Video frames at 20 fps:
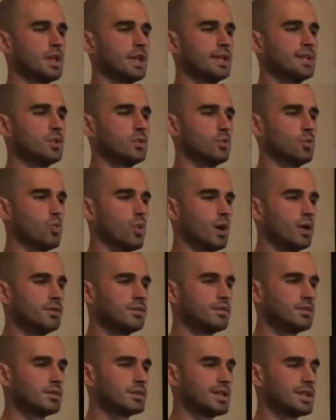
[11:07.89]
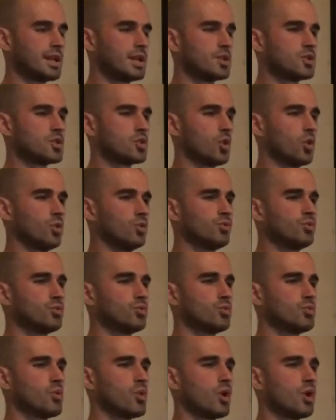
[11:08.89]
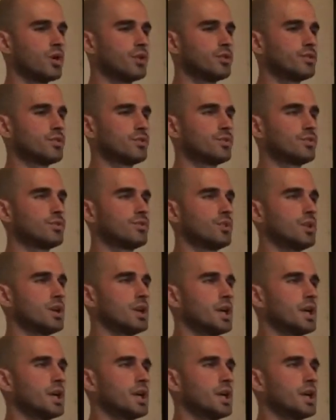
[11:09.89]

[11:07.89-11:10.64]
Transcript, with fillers: And the one that I chose was